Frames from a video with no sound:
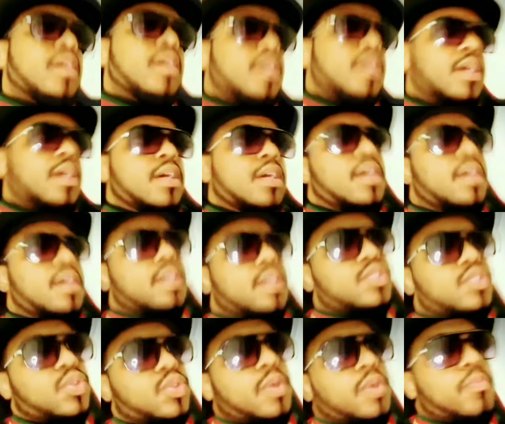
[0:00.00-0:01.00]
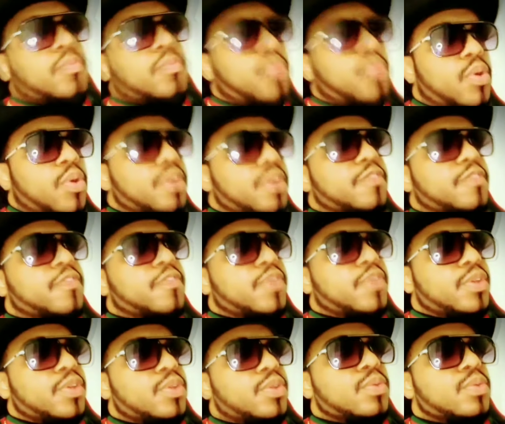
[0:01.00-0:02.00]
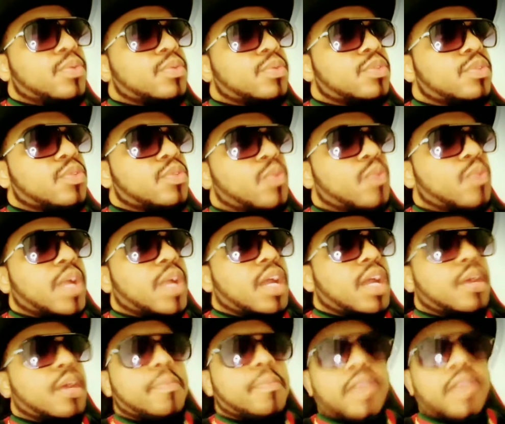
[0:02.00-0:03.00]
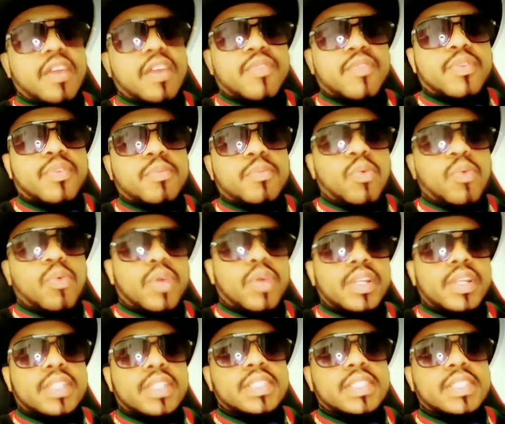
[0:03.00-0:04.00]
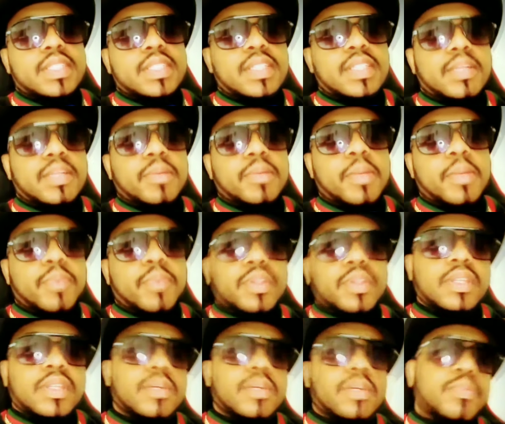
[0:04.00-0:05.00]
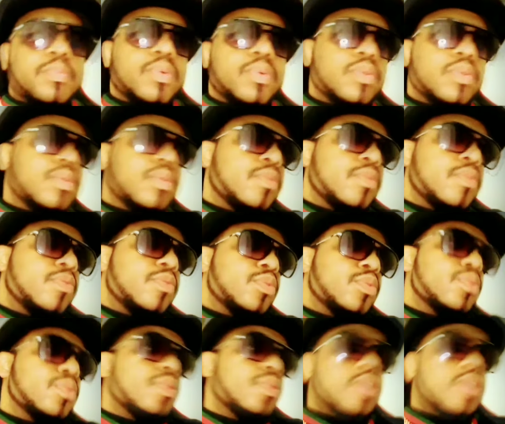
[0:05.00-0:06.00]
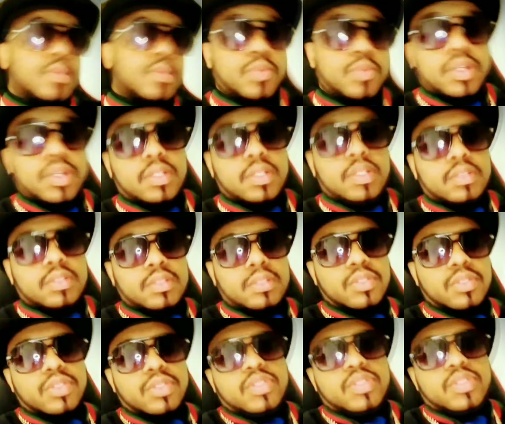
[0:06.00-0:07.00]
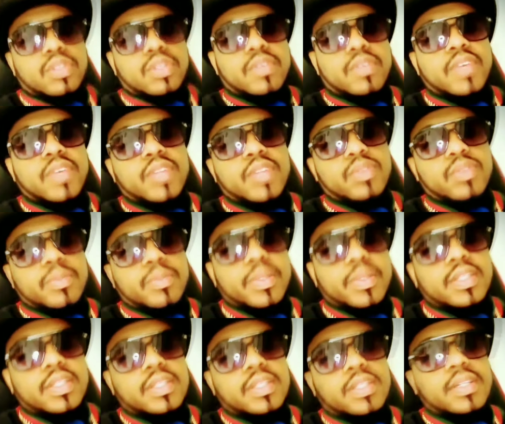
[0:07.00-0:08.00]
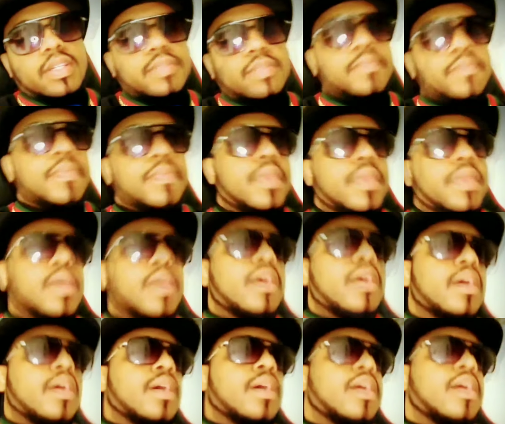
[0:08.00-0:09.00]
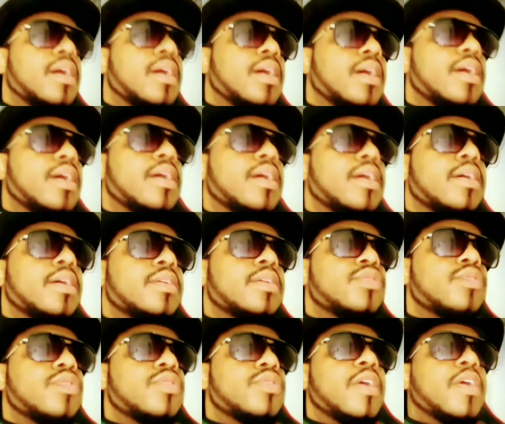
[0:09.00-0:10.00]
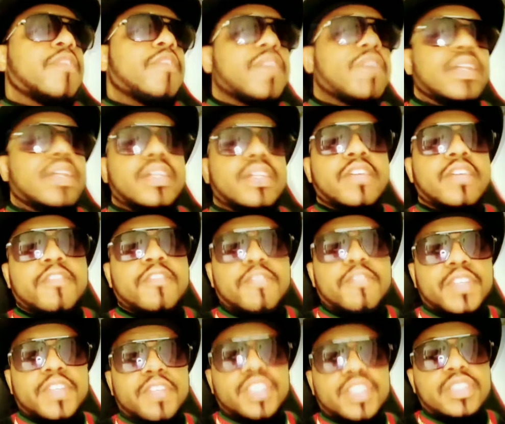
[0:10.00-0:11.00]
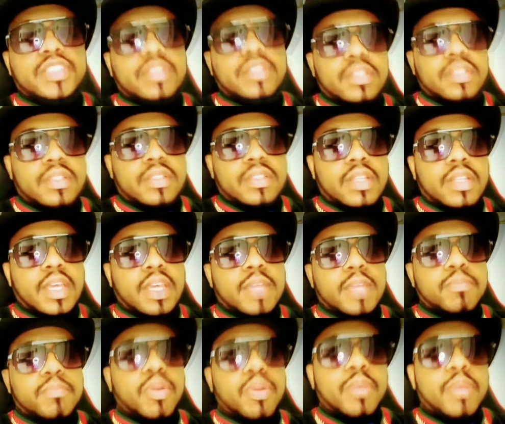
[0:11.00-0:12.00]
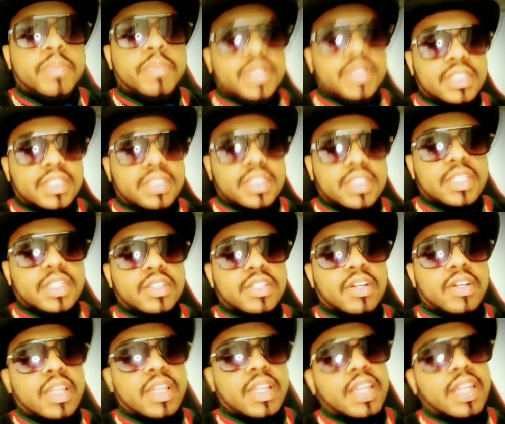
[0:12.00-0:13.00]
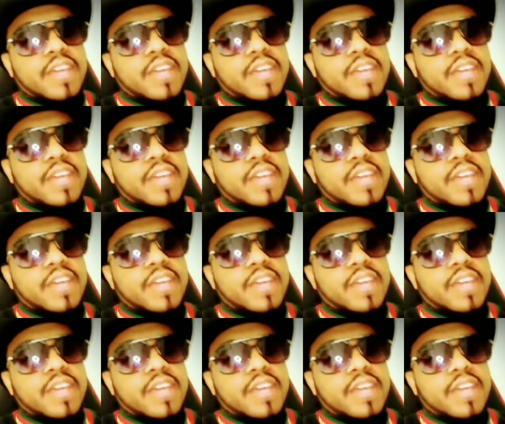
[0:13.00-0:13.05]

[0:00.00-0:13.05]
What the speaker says: It's so important for you to wake up every morning. C'est tellement important pour vous et moi de se lever tous les matins. And to have clear vision and purpose in our life.